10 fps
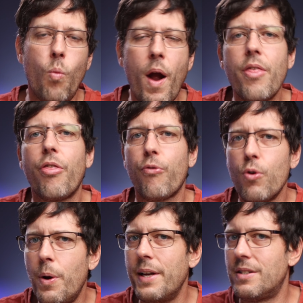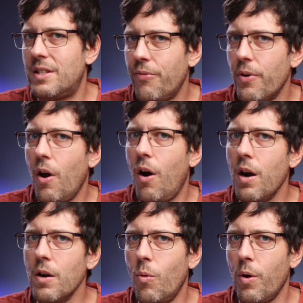went through his different
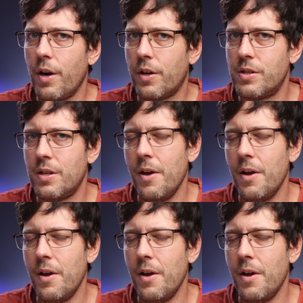artworks